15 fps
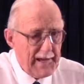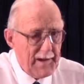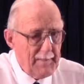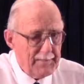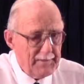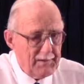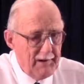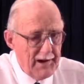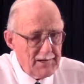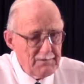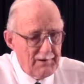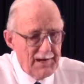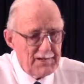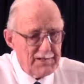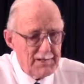And I came up to
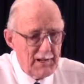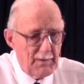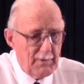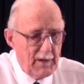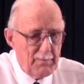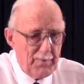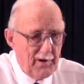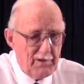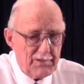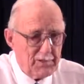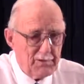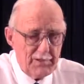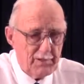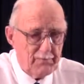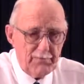graduation, and my
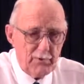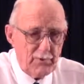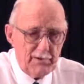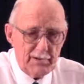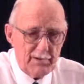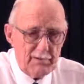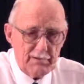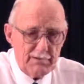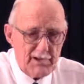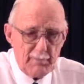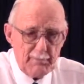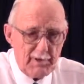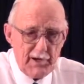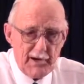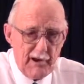parents couldn't afford to
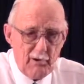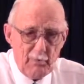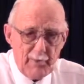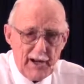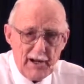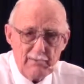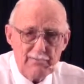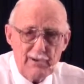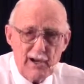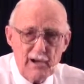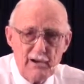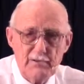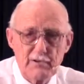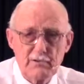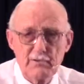jump on an airplane and
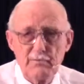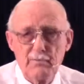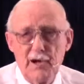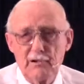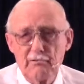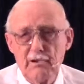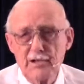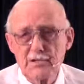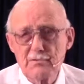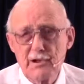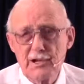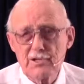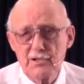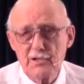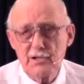fly over to my
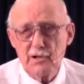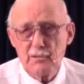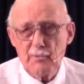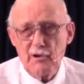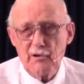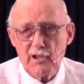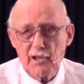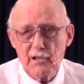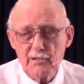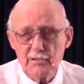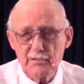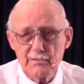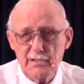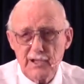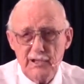graduation in
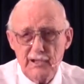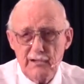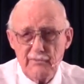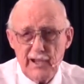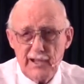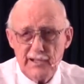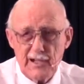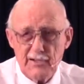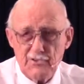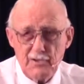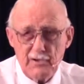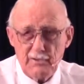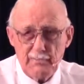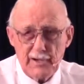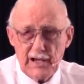America, because they never had
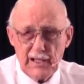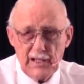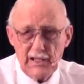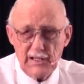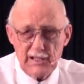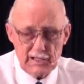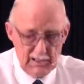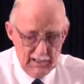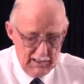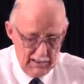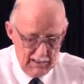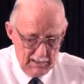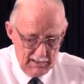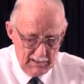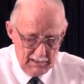that sort of money.
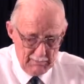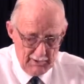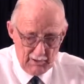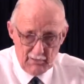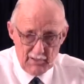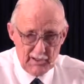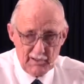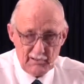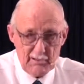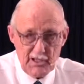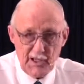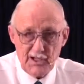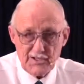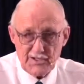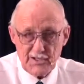I mean, all
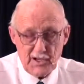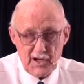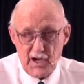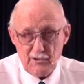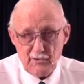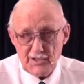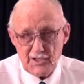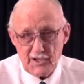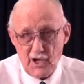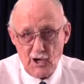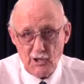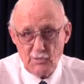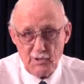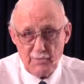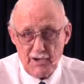the years that I was
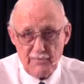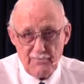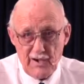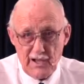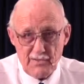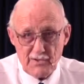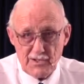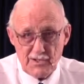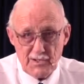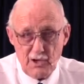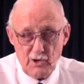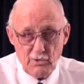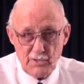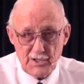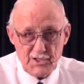at home in my
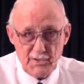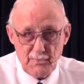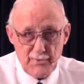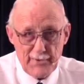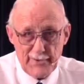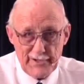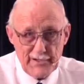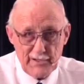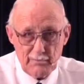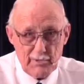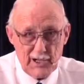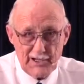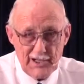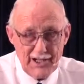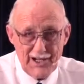father's home as a
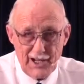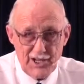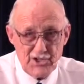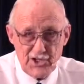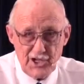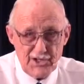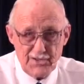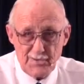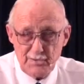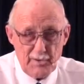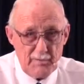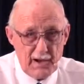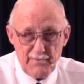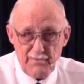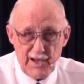boy, in my teenage
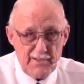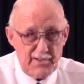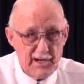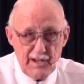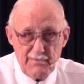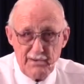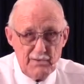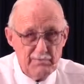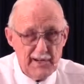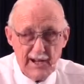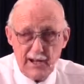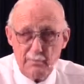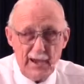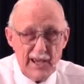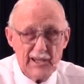years, my father never
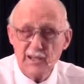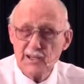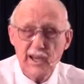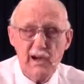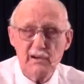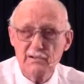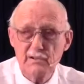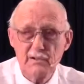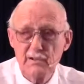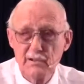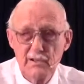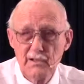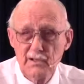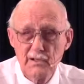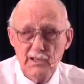even had a bank account.
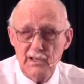